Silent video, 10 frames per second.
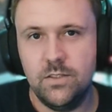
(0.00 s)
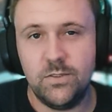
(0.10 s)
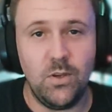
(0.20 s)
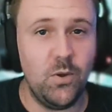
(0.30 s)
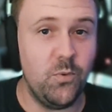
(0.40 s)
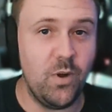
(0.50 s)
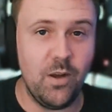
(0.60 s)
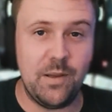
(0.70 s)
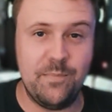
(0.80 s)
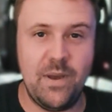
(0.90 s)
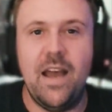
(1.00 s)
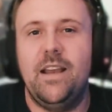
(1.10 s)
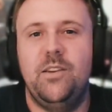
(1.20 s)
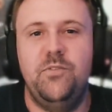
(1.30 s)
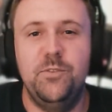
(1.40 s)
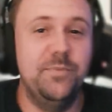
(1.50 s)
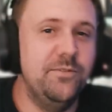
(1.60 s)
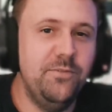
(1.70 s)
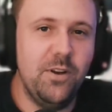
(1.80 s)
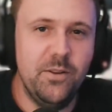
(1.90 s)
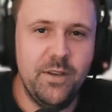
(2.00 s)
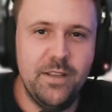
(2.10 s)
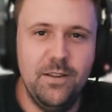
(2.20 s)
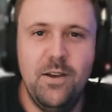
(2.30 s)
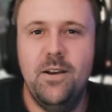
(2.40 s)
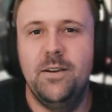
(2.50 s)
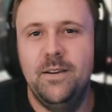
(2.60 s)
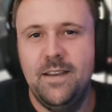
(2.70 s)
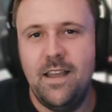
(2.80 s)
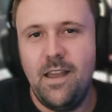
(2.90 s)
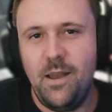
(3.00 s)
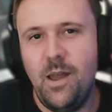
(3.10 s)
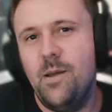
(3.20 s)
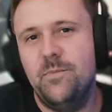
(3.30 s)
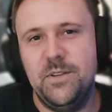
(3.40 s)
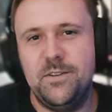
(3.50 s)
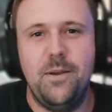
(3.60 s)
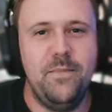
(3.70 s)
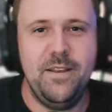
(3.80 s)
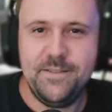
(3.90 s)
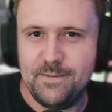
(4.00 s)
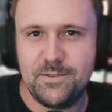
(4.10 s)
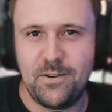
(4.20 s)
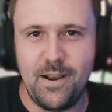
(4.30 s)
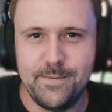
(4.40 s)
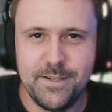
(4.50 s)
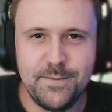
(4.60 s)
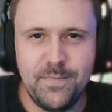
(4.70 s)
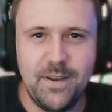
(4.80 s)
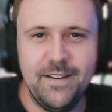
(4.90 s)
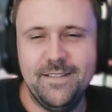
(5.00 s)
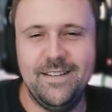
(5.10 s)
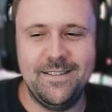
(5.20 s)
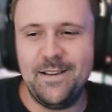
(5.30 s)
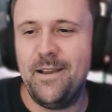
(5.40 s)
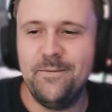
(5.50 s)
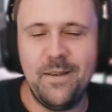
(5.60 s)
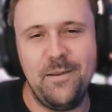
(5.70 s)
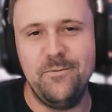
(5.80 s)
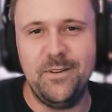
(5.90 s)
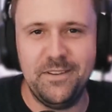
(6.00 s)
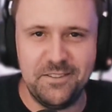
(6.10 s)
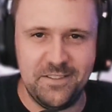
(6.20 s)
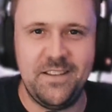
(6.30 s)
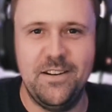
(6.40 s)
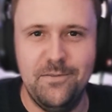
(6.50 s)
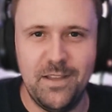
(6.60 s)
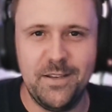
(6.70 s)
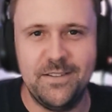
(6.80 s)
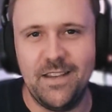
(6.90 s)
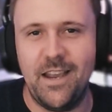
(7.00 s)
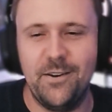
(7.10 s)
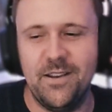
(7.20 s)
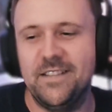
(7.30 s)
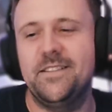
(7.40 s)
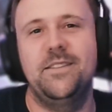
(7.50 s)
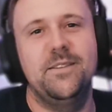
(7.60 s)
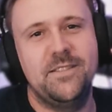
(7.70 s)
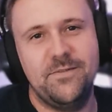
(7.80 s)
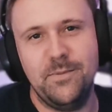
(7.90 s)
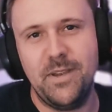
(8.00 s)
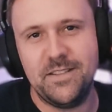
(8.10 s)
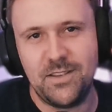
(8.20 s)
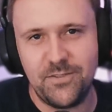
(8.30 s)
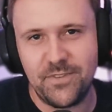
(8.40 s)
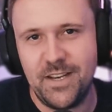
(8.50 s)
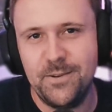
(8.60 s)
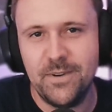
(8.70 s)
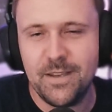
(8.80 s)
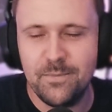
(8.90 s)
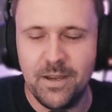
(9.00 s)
So welcome back if you've been following along. There's not many subscribers, but I'm really just kind of like diarizing this for myself anyway.